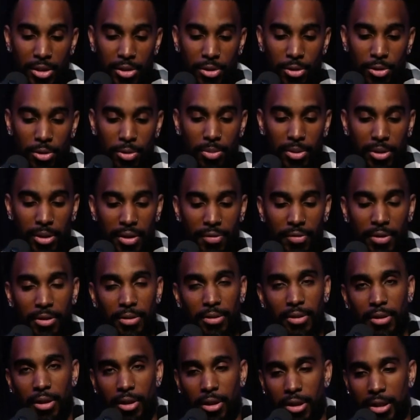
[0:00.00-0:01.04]
do you believe
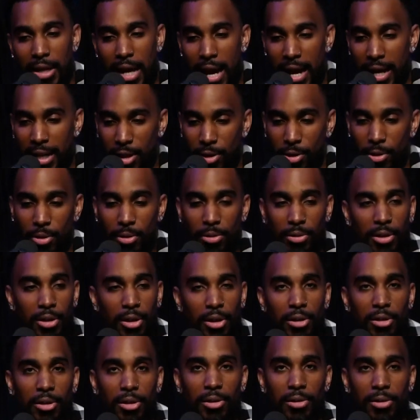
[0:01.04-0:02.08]
in the guy code,
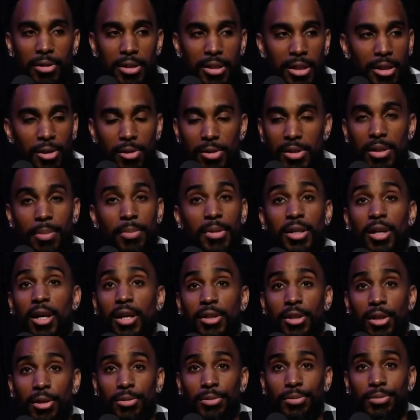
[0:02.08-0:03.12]
girl code? Because I know some of y'all
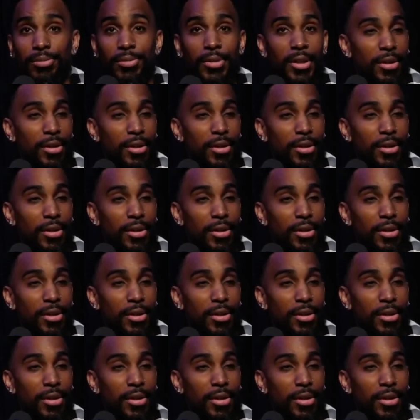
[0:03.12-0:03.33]
don't.